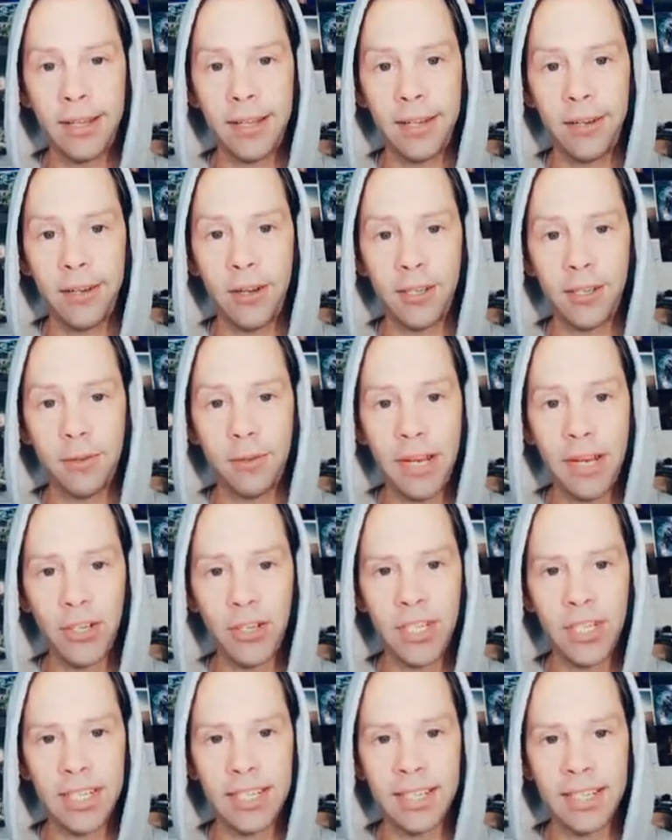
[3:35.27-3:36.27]
Not to
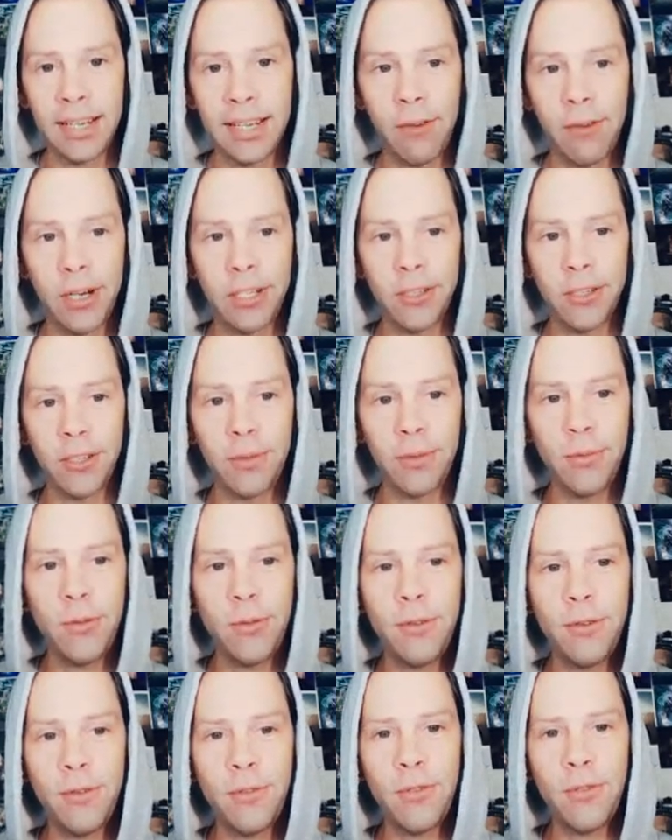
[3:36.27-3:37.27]
mention, I've got a
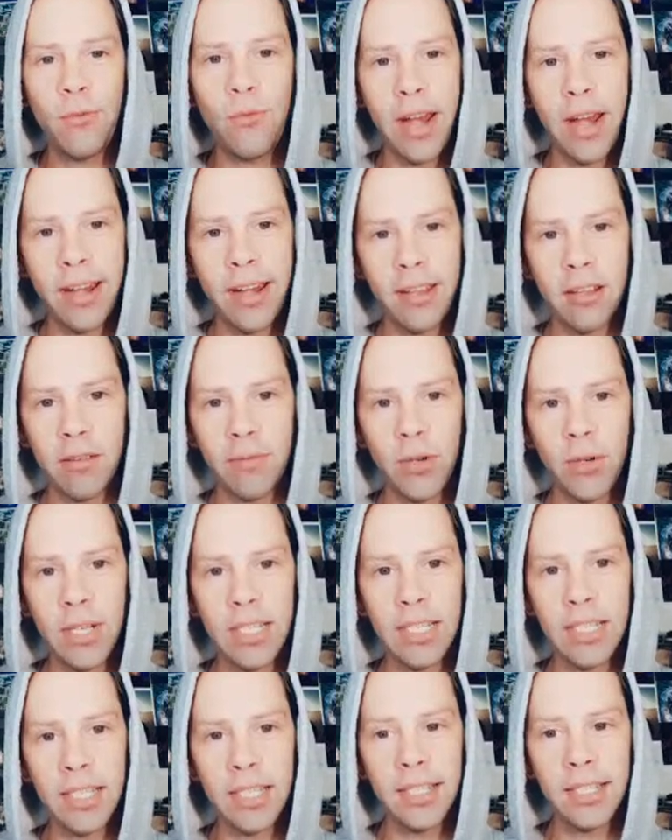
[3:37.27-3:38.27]
smooth radio
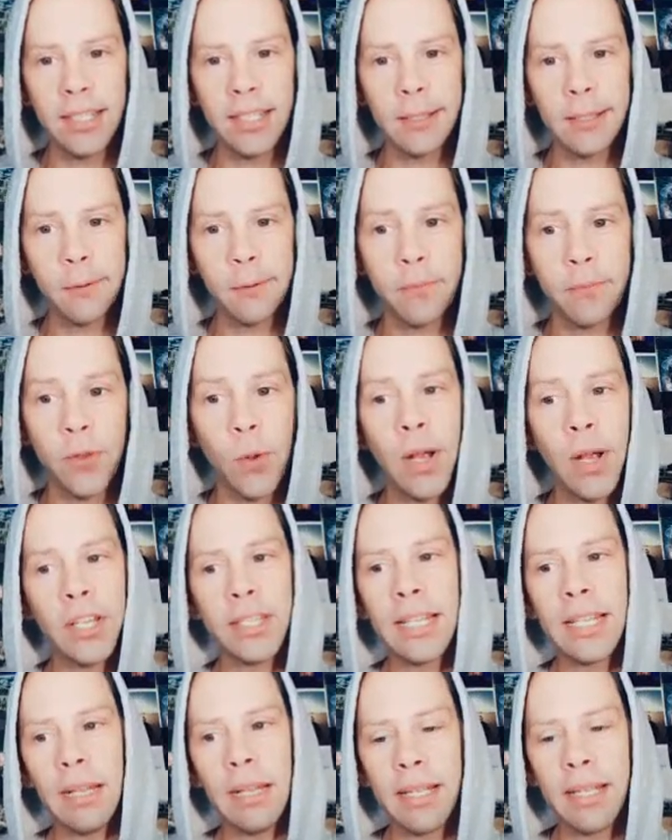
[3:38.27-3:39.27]
voice. I just
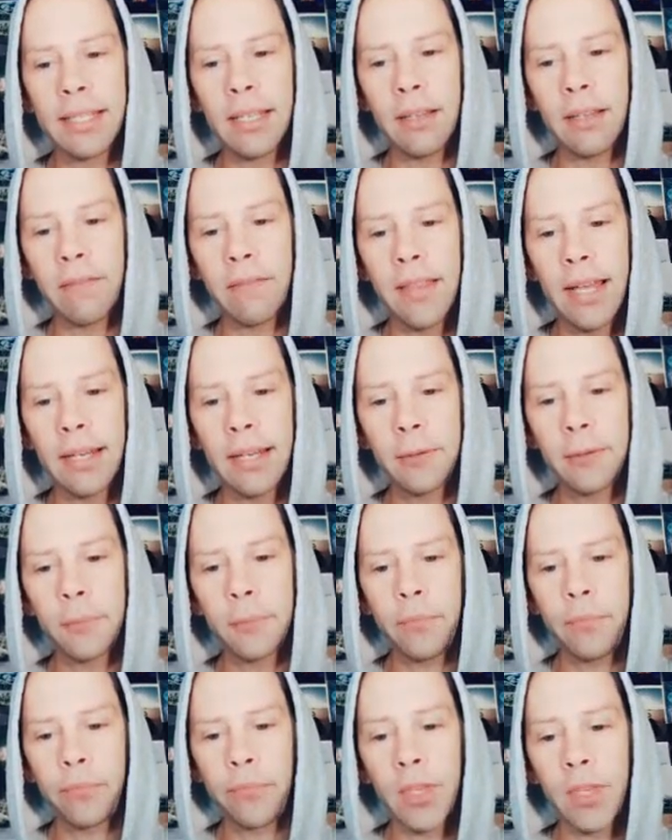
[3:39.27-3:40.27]
tell myself that.
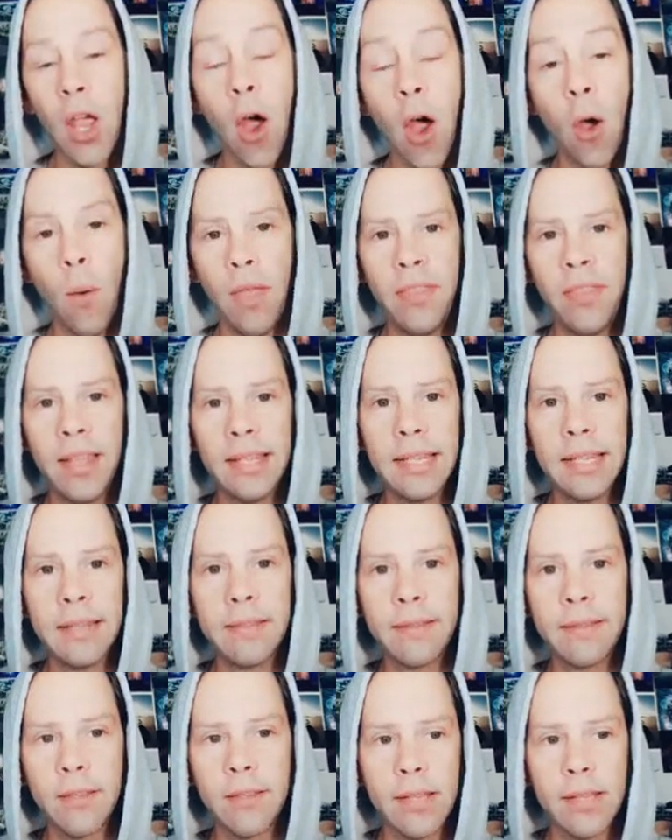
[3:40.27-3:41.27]
Oh, and then
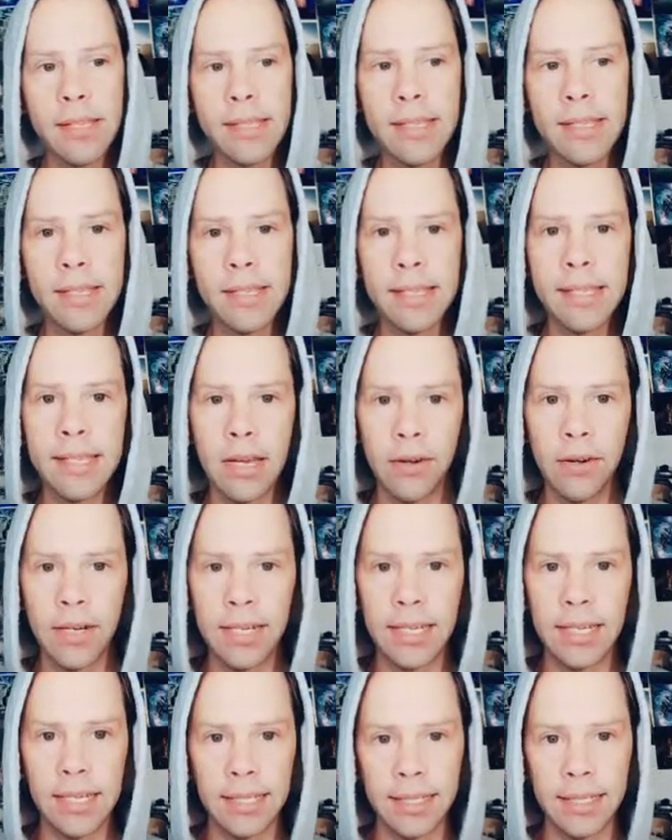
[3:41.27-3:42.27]

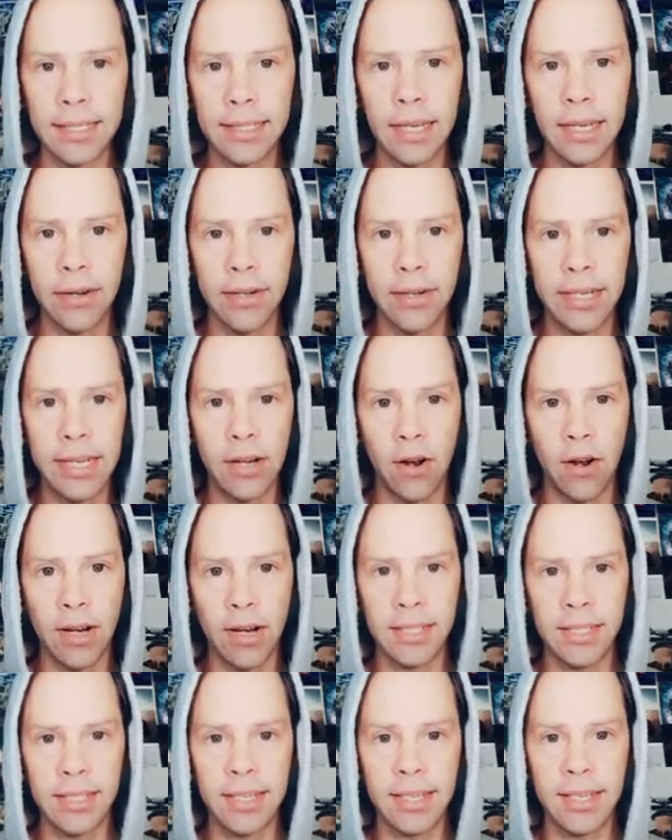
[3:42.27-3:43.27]
sincerity and
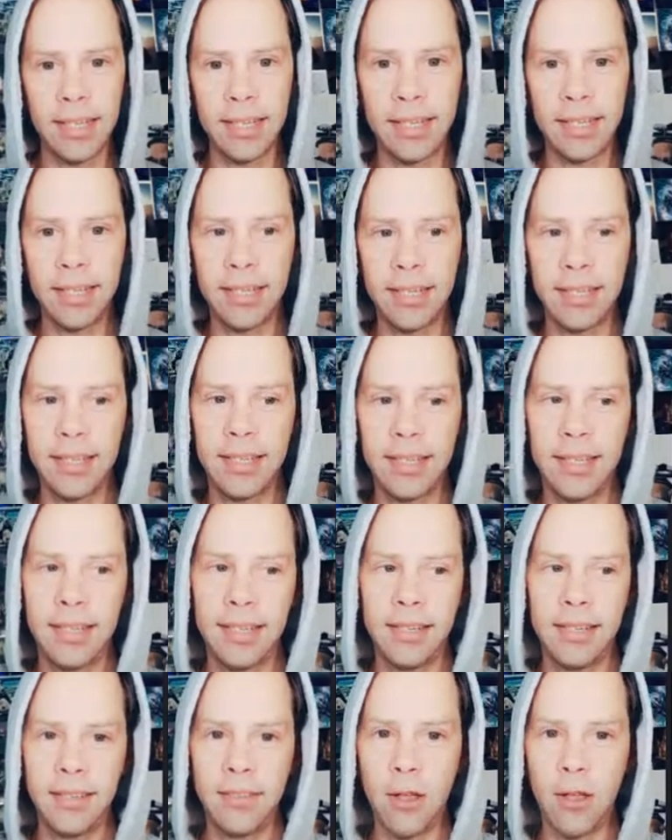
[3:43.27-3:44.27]
honesty.
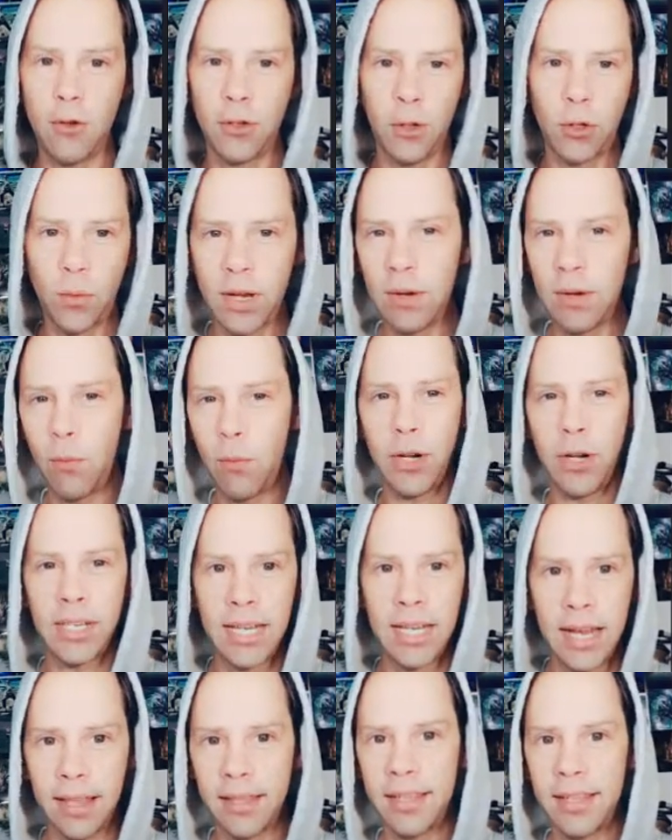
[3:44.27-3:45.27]
Those three work
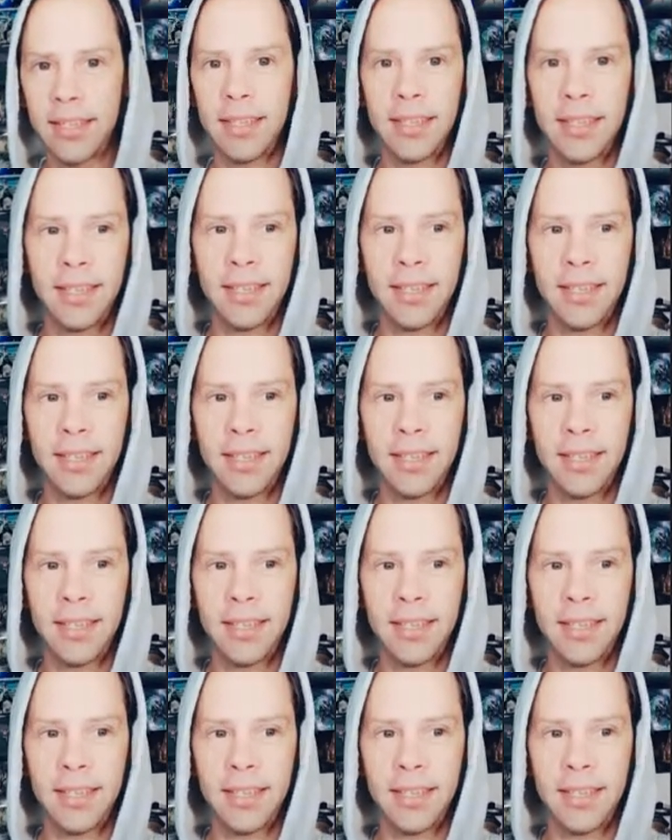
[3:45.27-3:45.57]
together.